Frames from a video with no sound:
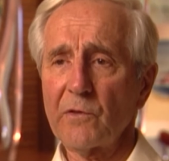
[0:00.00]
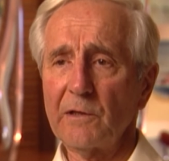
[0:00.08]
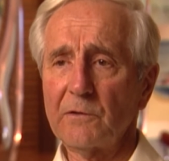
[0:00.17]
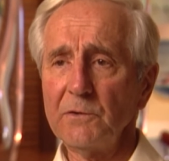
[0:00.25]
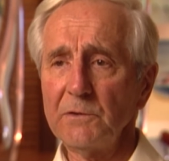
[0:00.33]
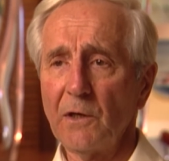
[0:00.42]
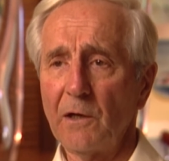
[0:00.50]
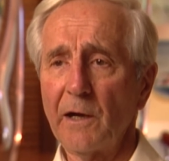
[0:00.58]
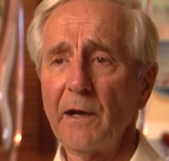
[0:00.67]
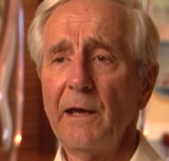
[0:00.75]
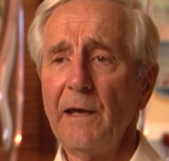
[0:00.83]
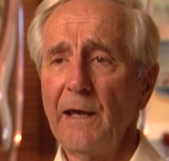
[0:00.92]
the
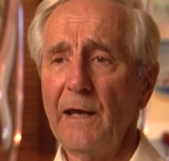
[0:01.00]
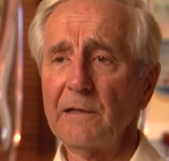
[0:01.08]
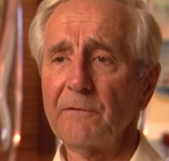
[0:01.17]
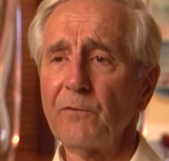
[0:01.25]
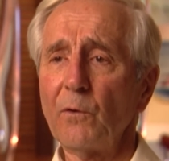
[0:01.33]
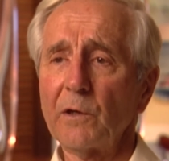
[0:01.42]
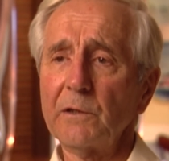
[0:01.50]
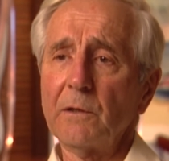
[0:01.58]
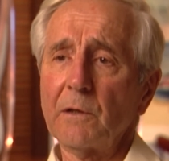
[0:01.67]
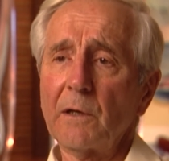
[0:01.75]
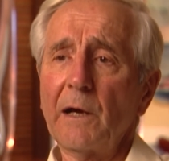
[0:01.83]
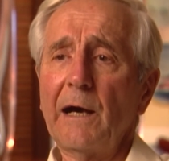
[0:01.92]
two-door and the
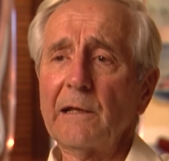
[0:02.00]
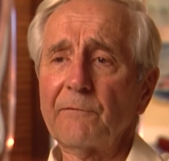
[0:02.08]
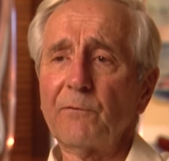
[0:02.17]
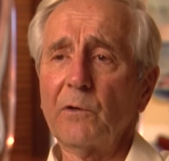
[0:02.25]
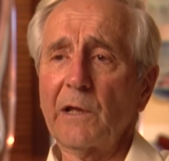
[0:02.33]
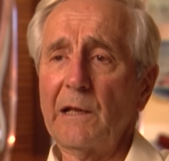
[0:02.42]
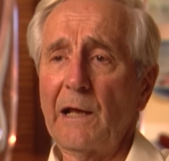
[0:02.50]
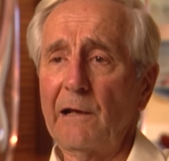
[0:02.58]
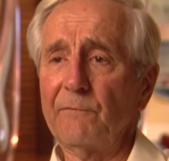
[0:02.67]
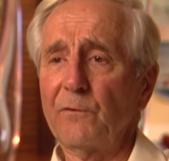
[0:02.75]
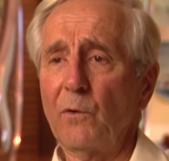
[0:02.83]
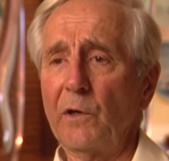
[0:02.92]
four-door on the
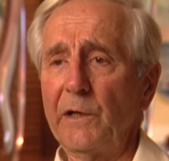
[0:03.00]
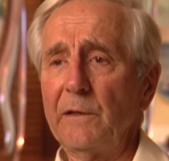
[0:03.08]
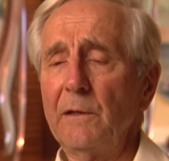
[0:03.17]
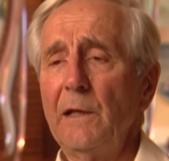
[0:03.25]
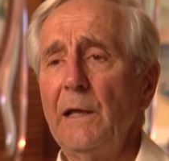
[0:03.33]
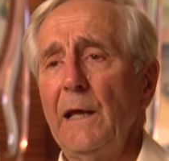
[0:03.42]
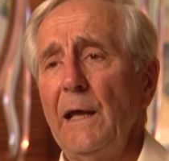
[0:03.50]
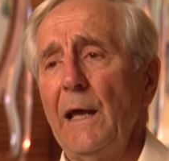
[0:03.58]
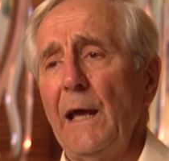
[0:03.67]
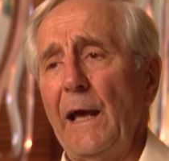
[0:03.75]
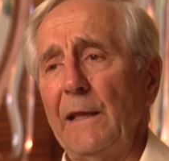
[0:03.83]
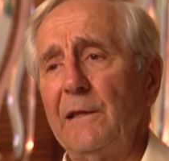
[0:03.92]
49 Ford.
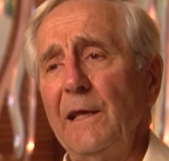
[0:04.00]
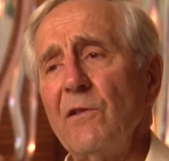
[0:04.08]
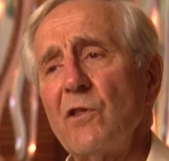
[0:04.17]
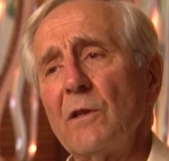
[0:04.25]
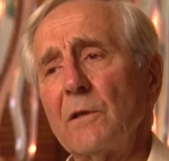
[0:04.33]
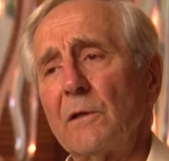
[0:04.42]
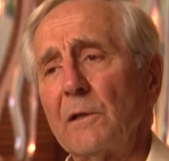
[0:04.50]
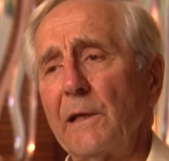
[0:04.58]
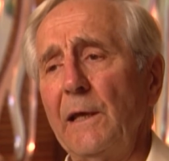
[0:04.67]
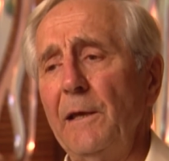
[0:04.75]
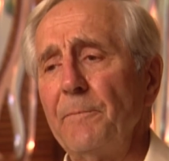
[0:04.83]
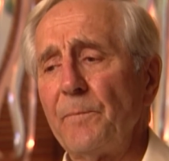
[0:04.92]

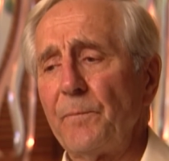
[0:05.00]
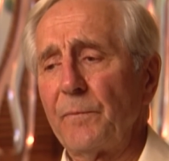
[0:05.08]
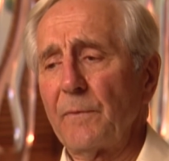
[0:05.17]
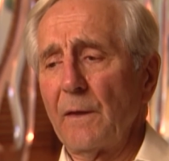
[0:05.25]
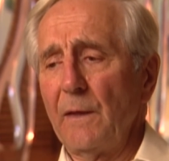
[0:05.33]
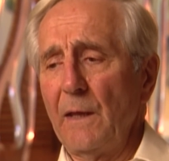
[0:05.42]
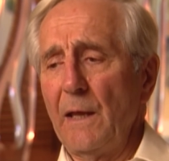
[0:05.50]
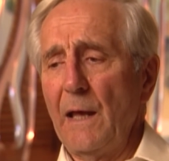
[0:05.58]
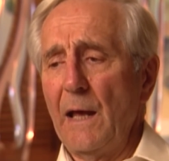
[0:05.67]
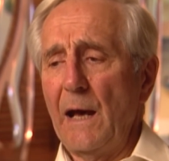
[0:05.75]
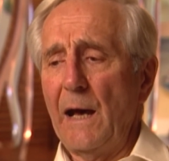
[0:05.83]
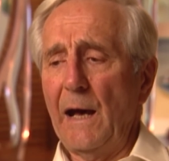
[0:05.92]
Additionally,
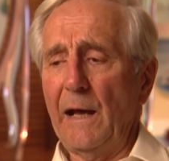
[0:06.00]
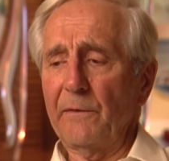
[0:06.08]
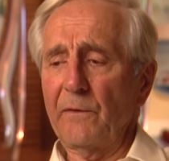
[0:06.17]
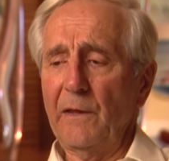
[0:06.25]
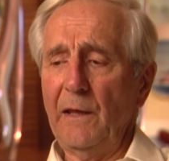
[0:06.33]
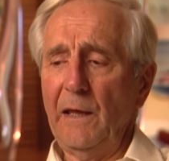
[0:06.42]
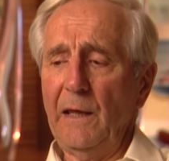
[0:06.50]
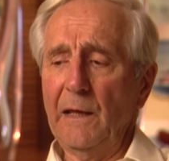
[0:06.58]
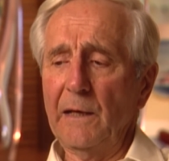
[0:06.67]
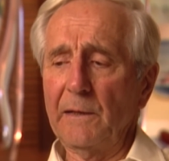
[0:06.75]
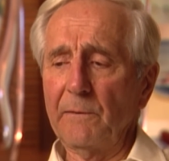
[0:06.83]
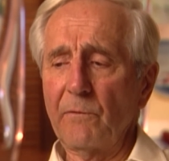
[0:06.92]
on
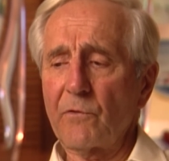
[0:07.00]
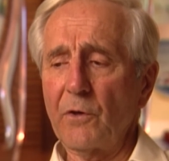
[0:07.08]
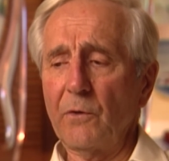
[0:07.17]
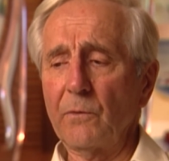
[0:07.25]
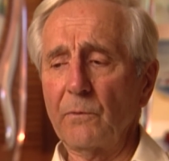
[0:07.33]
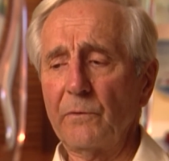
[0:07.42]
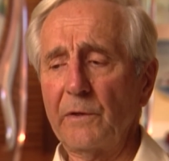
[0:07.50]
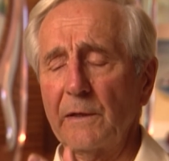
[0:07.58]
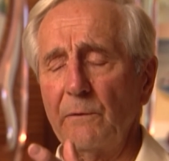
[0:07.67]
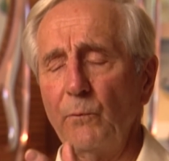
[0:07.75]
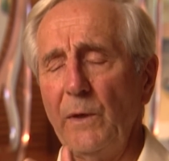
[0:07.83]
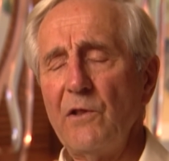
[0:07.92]

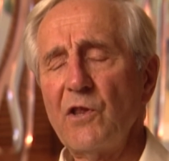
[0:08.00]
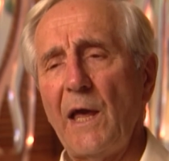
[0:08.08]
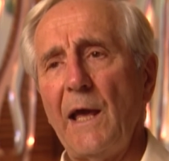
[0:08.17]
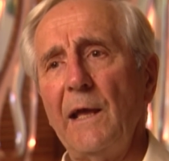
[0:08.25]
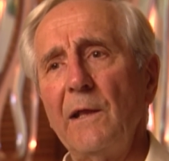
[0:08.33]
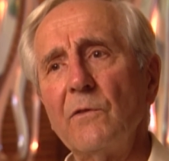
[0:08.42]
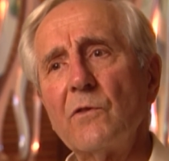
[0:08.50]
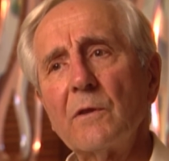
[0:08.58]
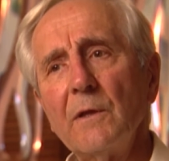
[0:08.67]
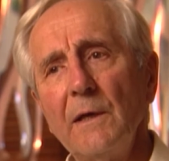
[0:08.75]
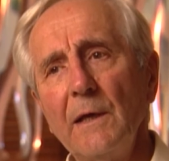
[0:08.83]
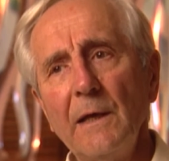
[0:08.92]
the, we
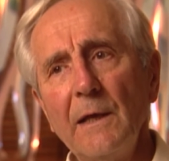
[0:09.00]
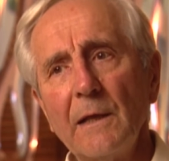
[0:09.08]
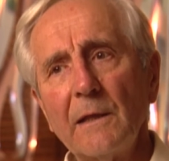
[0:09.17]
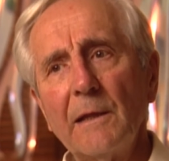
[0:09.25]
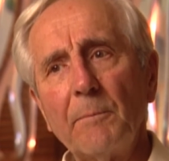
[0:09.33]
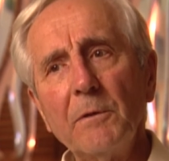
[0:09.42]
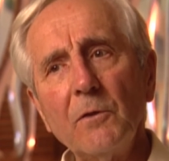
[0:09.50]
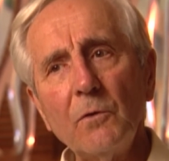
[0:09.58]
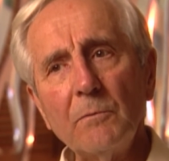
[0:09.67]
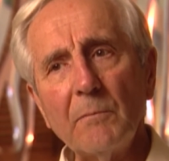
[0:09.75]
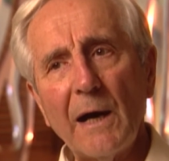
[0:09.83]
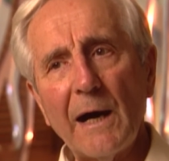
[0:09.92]
changed the
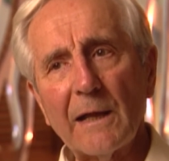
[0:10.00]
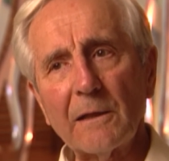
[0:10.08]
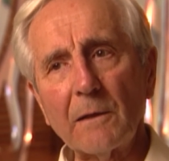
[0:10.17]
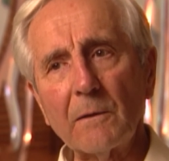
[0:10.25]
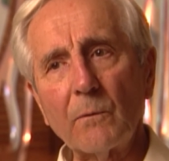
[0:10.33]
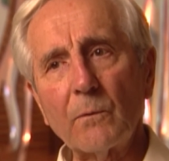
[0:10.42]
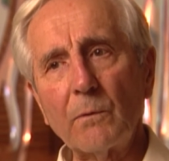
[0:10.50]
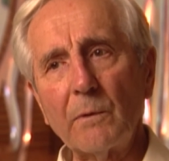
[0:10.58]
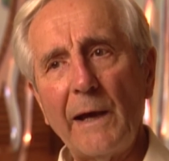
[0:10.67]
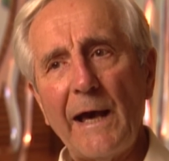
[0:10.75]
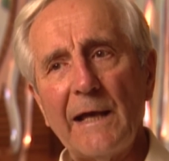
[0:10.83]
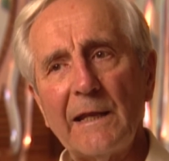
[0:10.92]
blue model
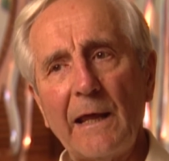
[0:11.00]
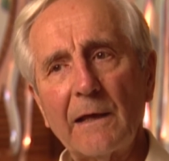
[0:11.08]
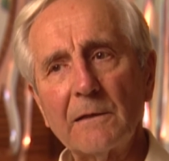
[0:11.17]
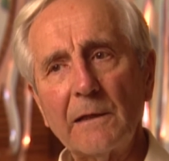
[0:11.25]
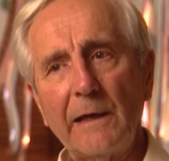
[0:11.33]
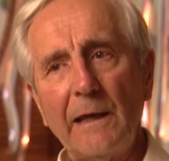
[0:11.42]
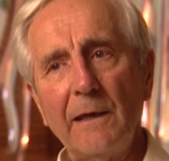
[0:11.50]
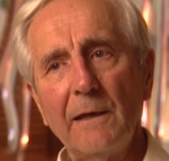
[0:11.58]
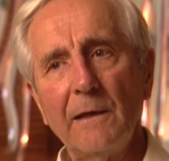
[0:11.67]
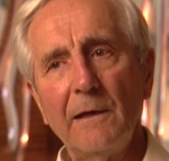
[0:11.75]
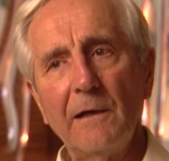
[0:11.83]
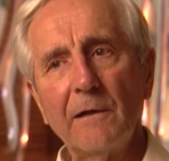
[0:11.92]
radically
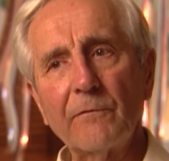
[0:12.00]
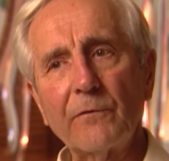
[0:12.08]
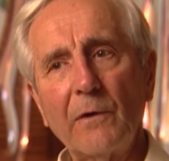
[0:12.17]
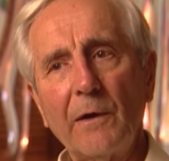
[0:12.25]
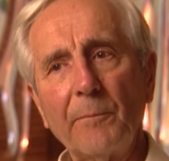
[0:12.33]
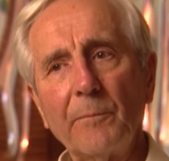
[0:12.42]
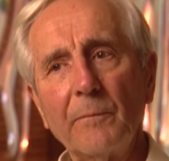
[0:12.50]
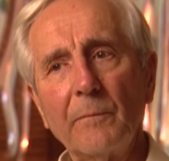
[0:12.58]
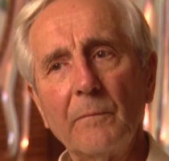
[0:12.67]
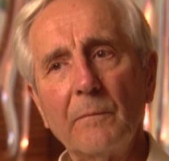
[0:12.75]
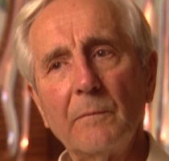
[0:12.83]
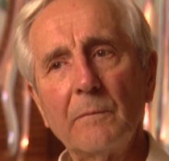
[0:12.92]

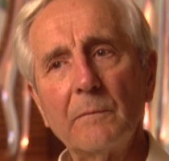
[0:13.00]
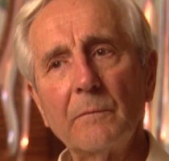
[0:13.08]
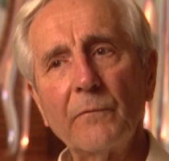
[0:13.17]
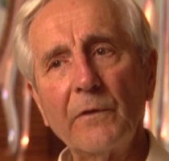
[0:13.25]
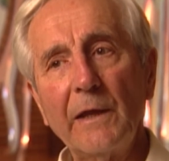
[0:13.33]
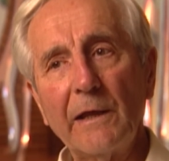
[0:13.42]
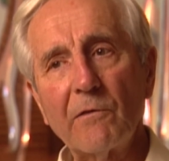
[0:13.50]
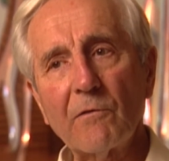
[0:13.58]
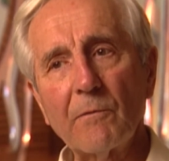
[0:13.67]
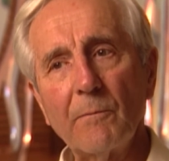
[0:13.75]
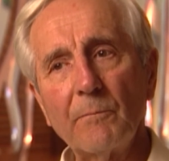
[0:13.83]
from its